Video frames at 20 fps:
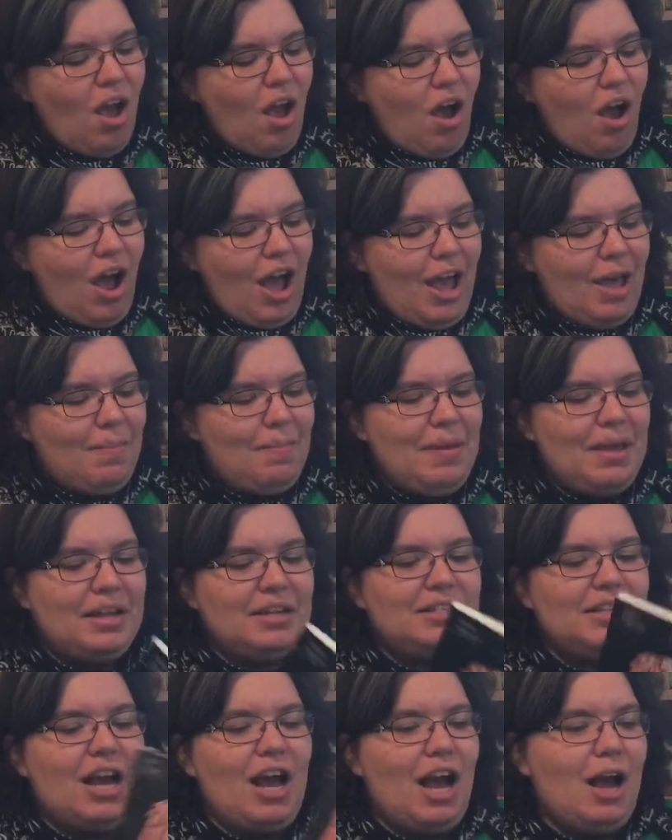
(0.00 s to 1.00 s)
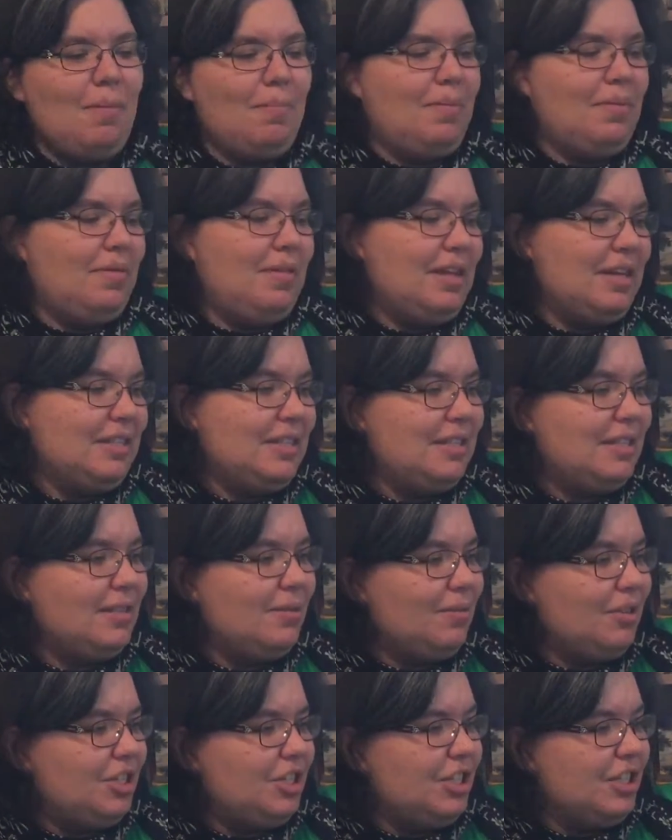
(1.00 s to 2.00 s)
I picked up this,
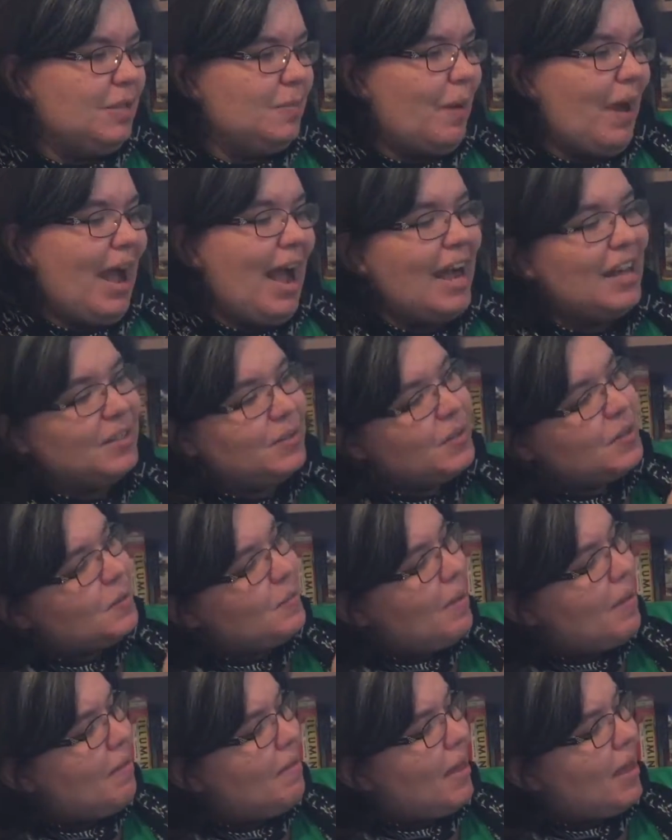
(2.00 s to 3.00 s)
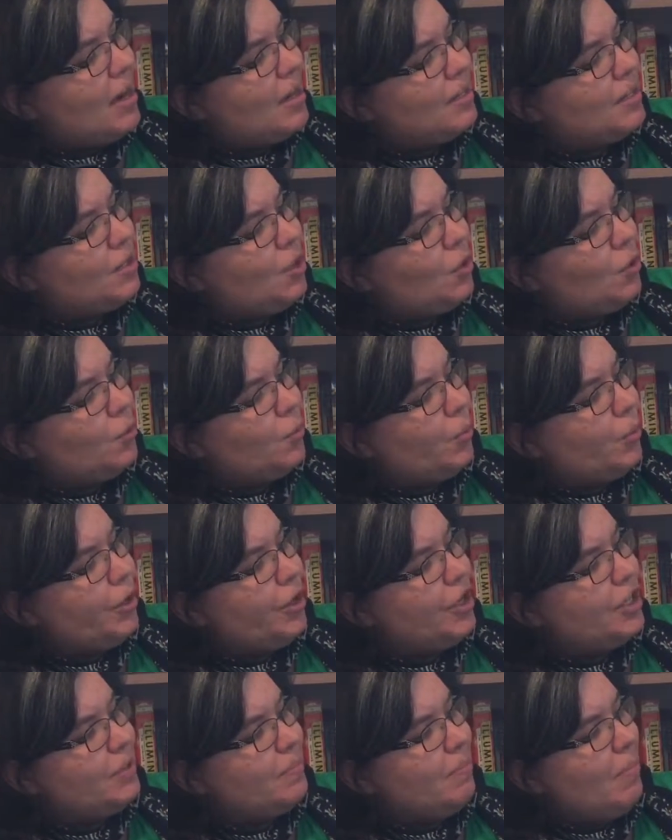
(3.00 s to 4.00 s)
which is by Hazel Smith, and it's called
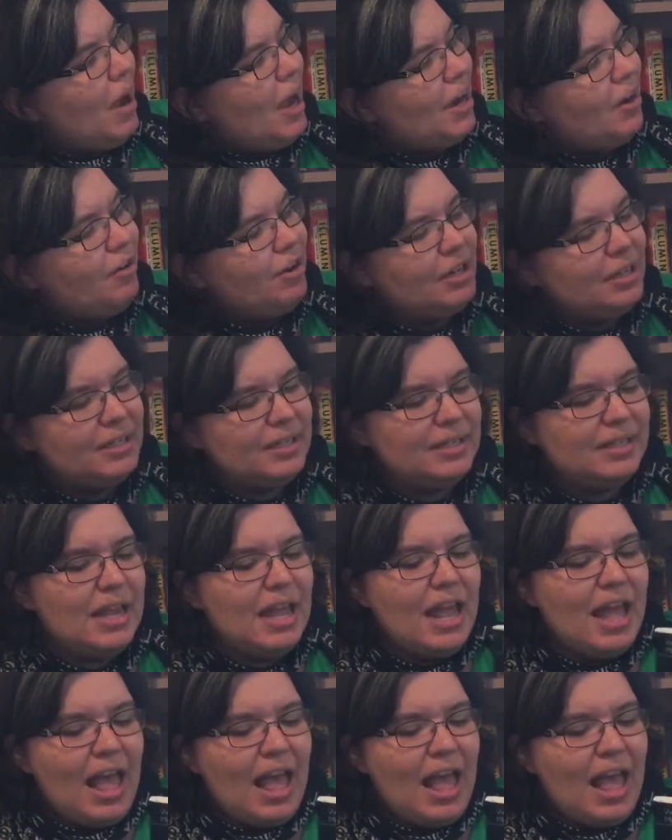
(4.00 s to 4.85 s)
Word Migrants.